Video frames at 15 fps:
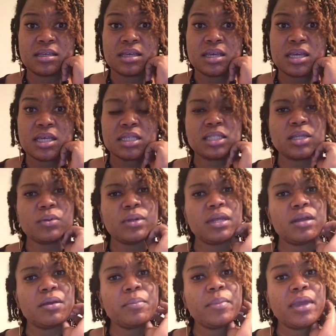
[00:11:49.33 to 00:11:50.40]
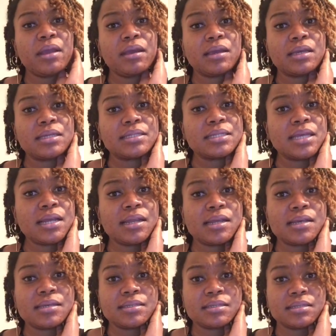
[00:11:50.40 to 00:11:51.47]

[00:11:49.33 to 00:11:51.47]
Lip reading: So, dear America, tell us,